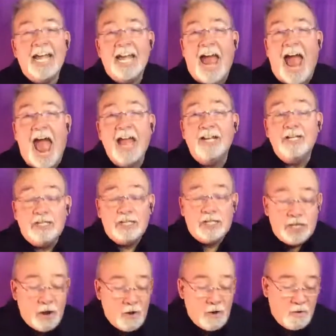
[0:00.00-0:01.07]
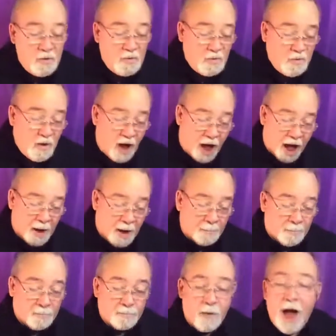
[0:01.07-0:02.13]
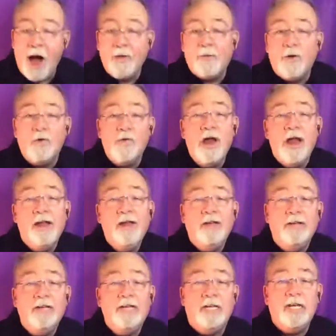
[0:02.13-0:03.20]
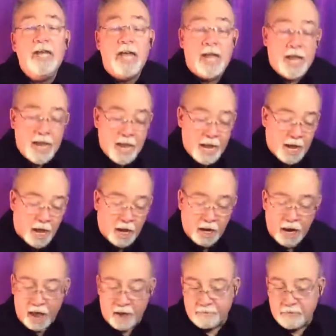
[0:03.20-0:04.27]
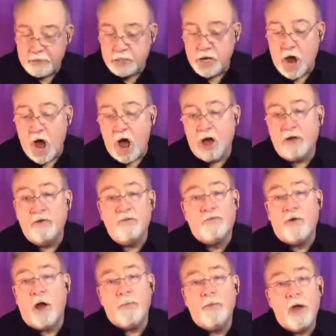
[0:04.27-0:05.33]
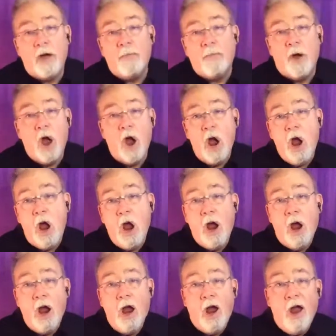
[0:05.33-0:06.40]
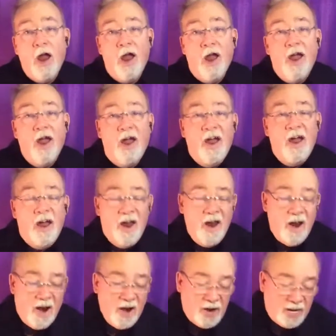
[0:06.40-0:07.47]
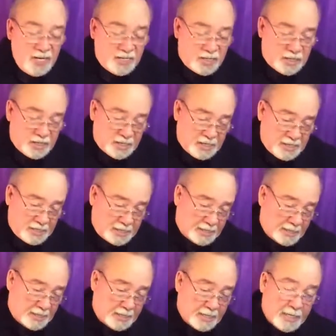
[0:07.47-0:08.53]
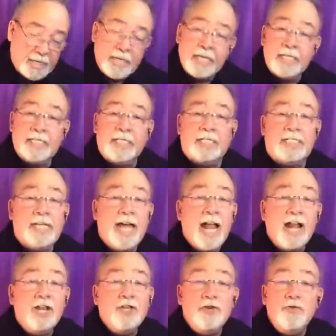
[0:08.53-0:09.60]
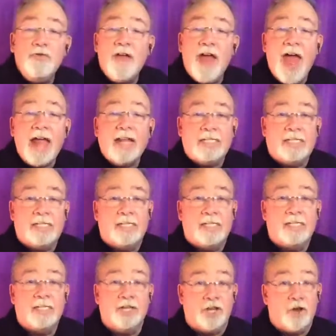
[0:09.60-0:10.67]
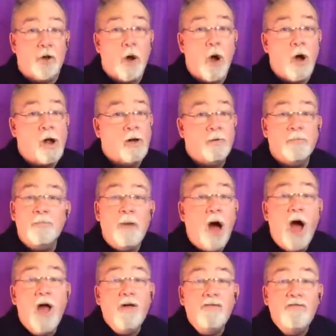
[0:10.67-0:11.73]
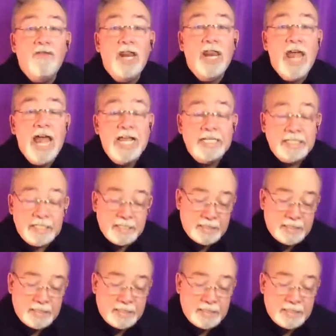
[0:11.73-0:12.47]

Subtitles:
And so I'm borrowing a love song from the birds to tell you that you're marvelous,